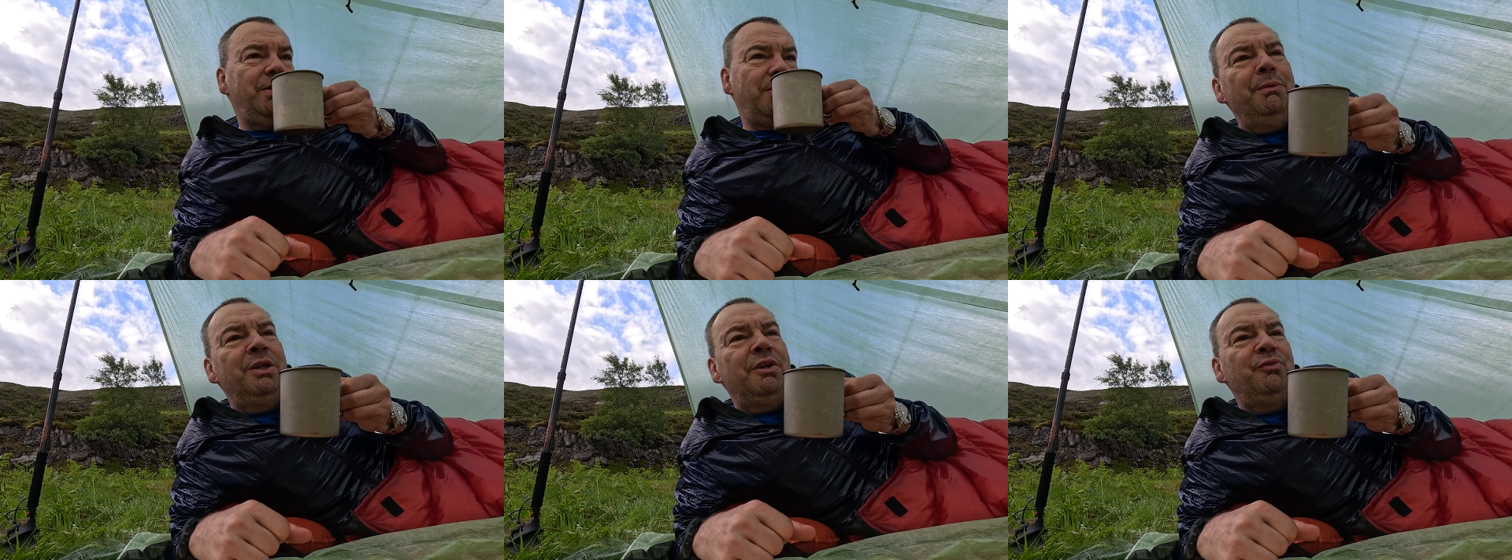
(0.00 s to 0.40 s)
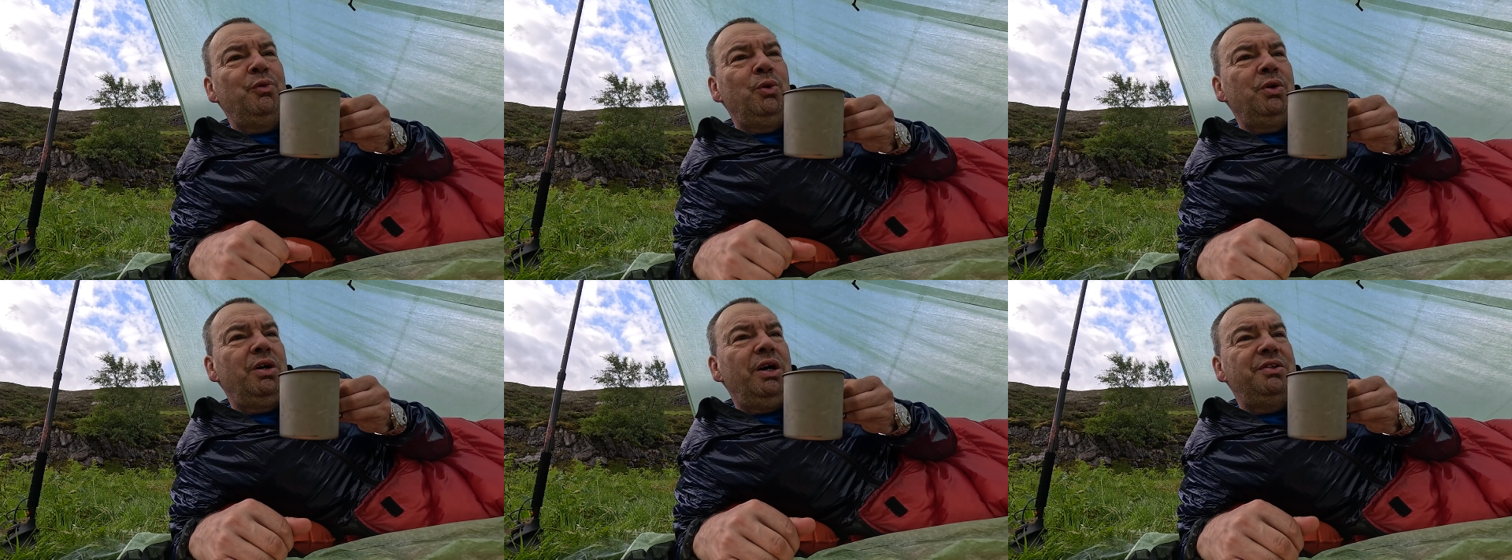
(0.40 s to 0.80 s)
But they're
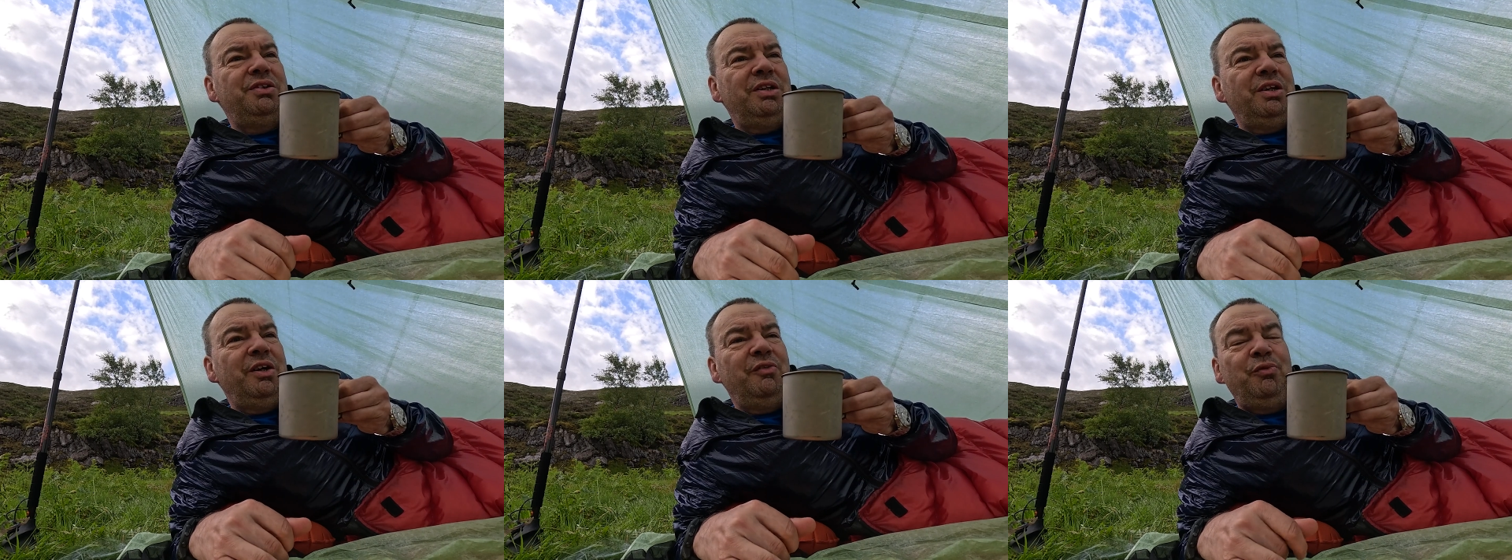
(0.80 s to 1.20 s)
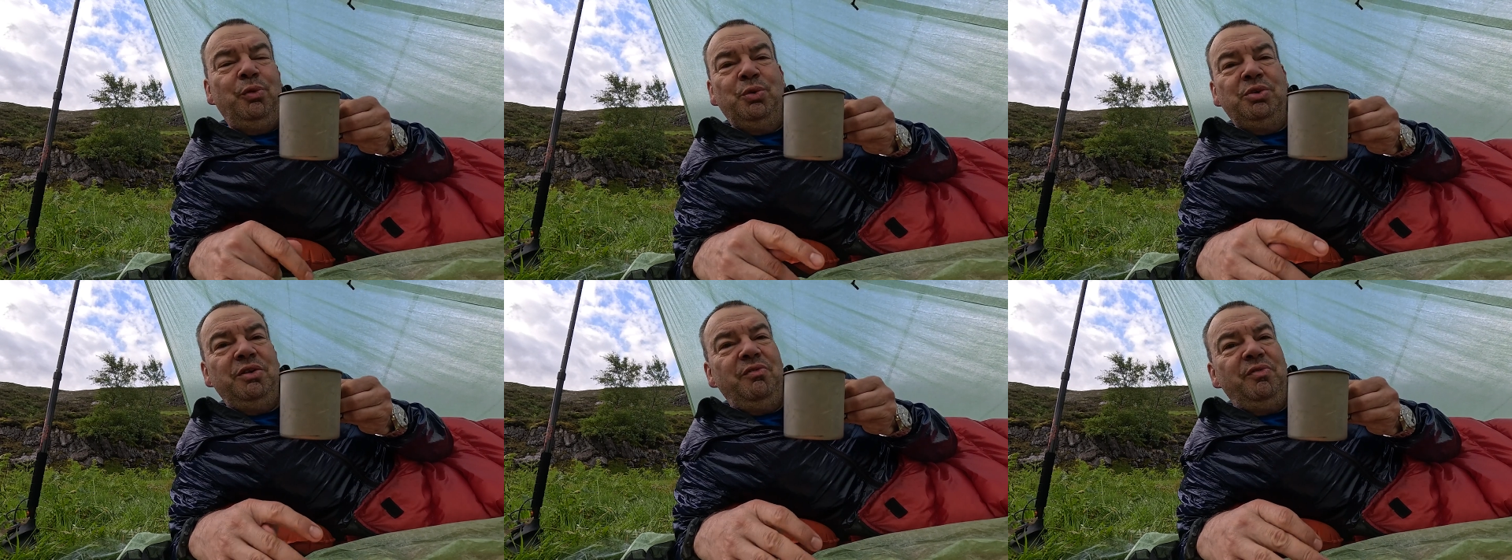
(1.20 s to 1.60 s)
forecasting like
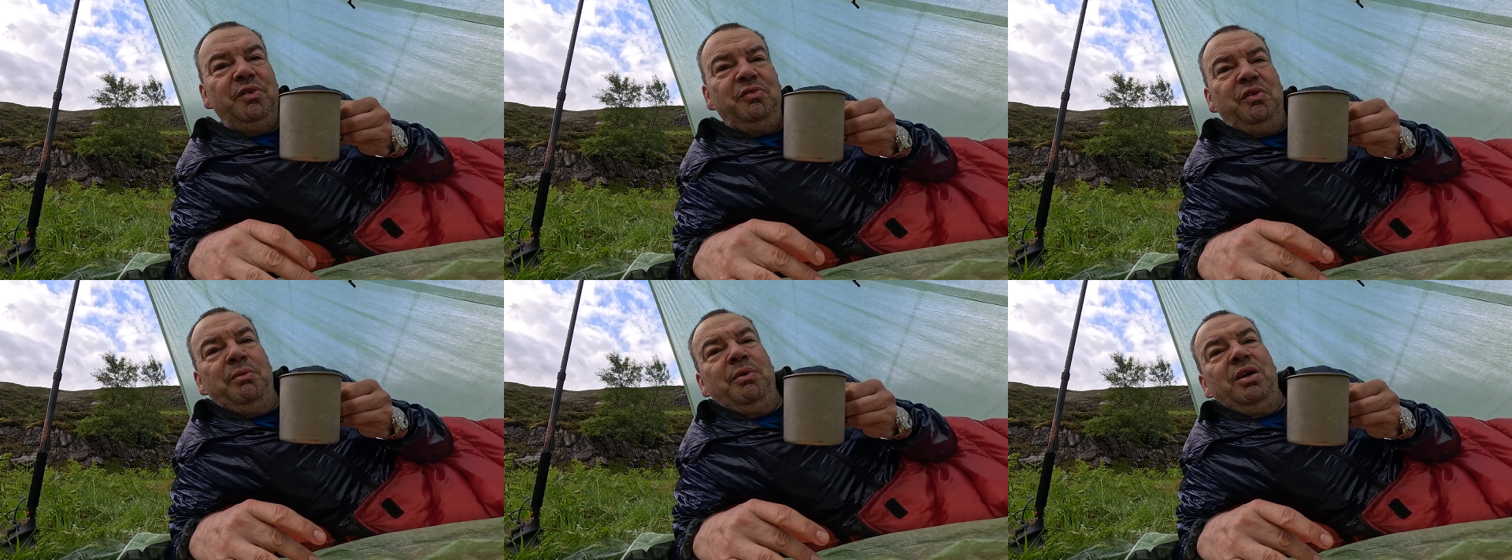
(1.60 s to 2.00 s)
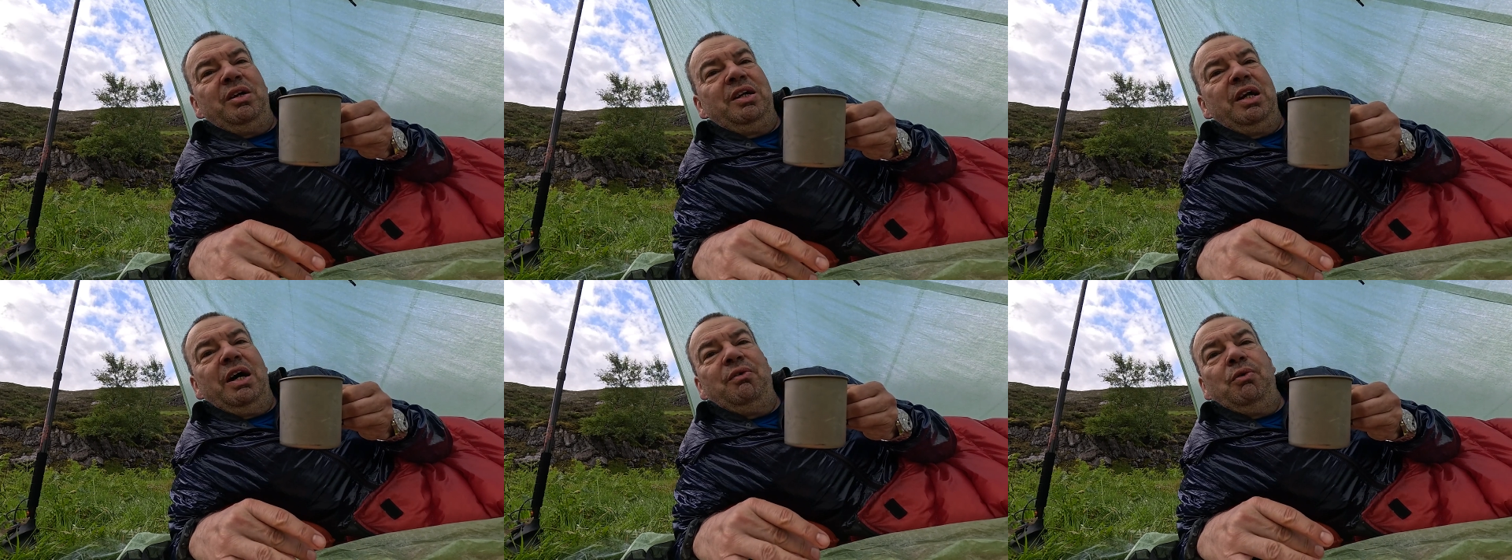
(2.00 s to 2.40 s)
40-50 mile
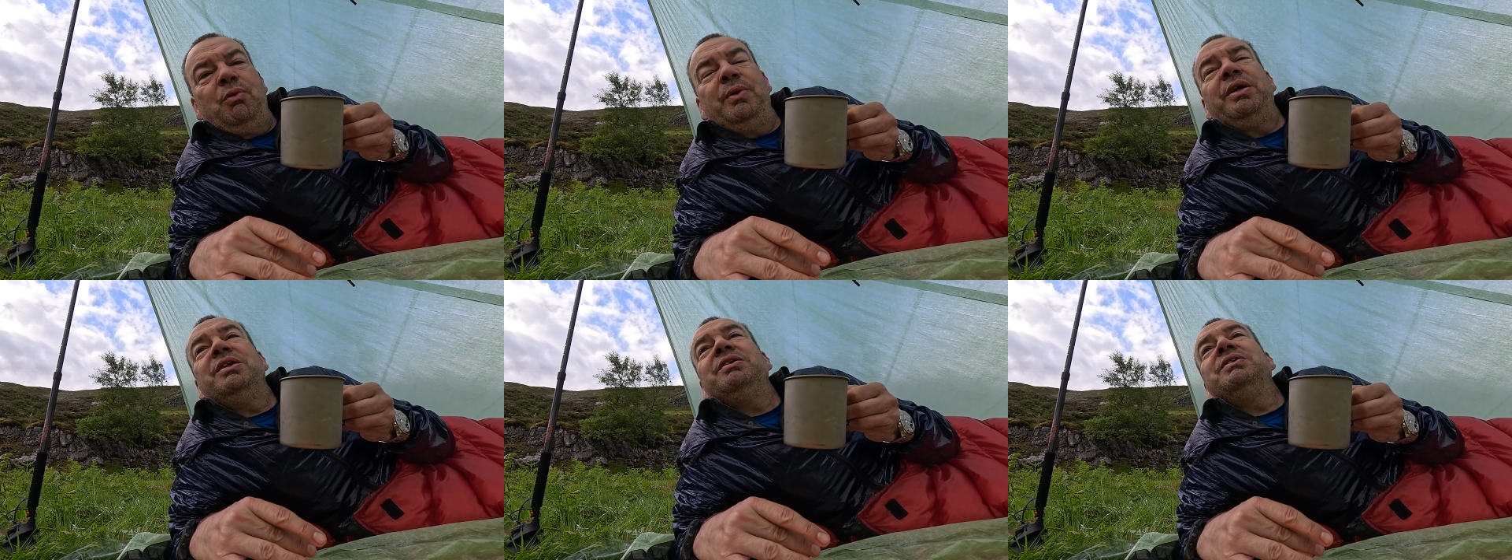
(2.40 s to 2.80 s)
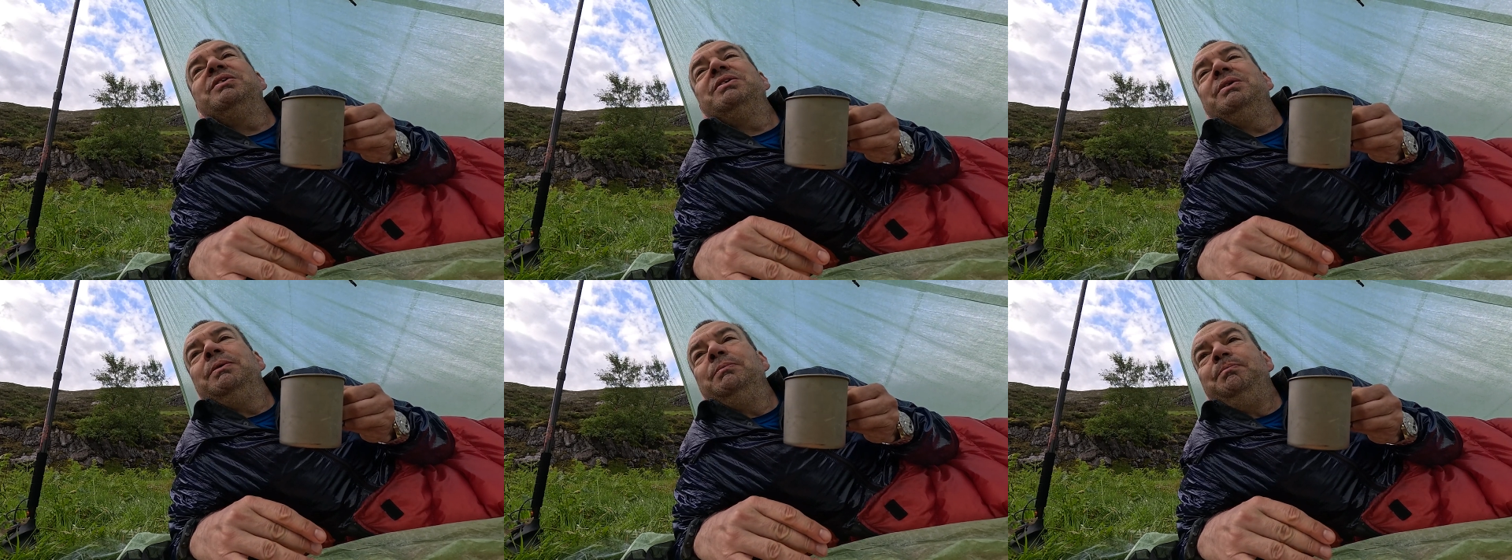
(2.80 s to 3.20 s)
an hour
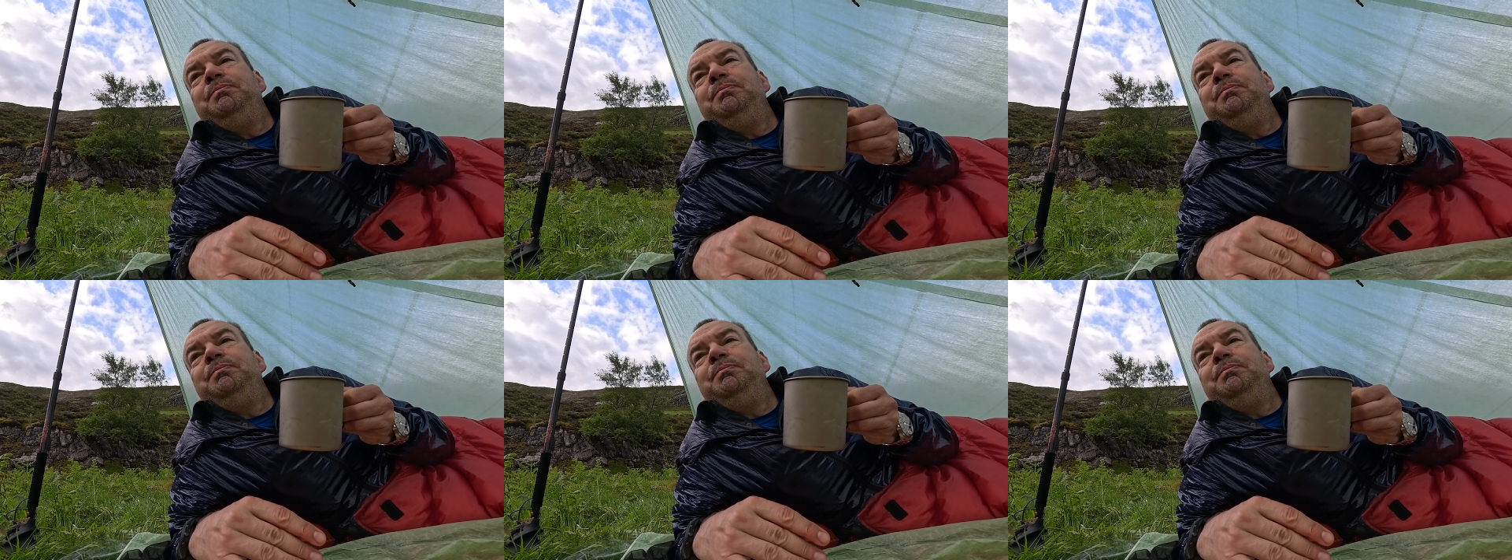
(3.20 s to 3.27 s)
winds.